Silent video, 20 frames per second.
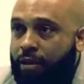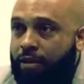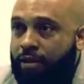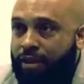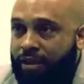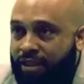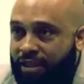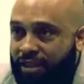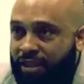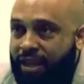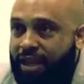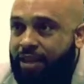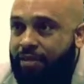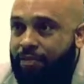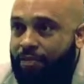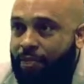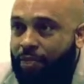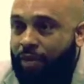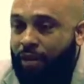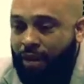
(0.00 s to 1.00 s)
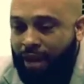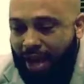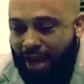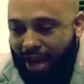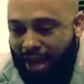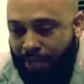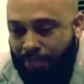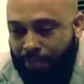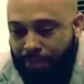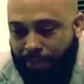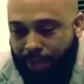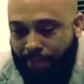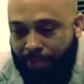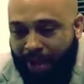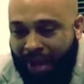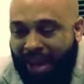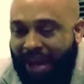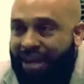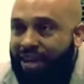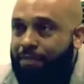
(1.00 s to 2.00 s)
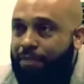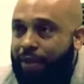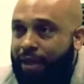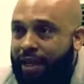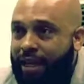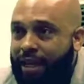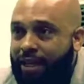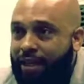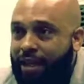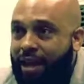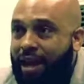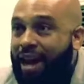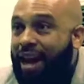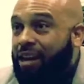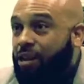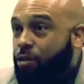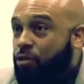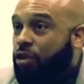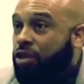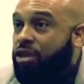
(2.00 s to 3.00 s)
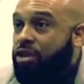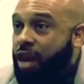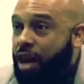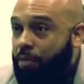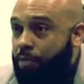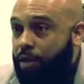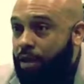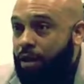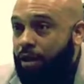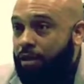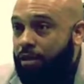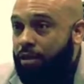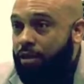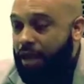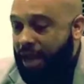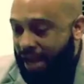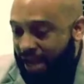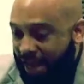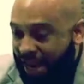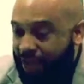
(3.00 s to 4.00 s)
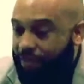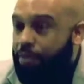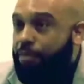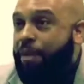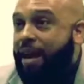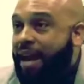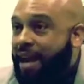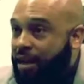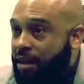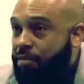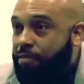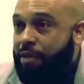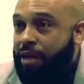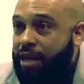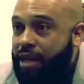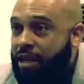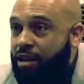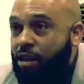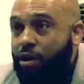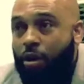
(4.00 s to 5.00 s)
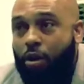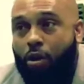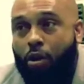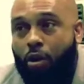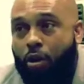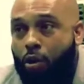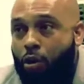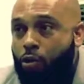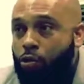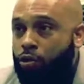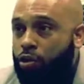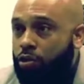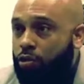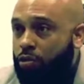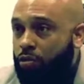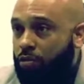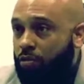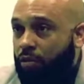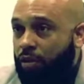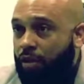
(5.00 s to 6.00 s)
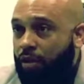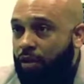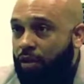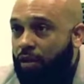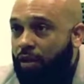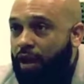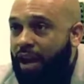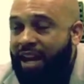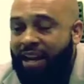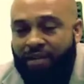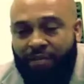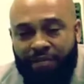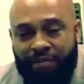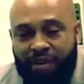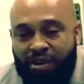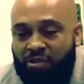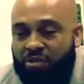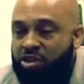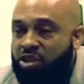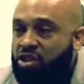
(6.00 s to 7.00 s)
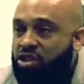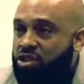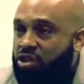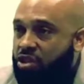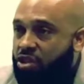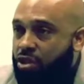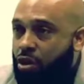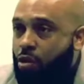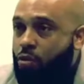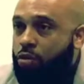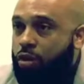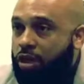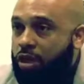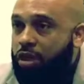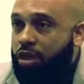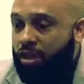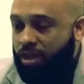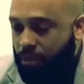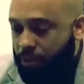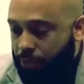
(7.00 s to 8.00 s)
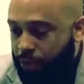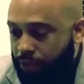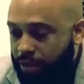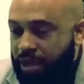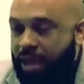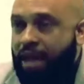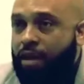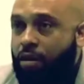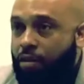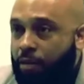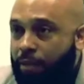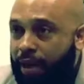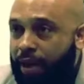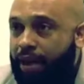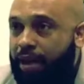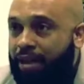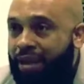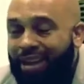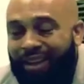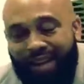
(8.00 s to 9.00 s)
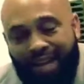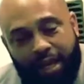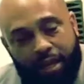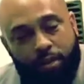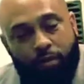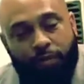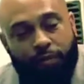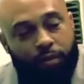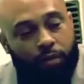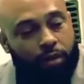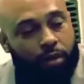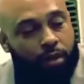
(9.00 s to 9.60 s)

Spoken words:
to sit and pad and pen. I go to Starbucks and I have a pad and pen, old school, and it feels so good to put that on page. Now it'll feel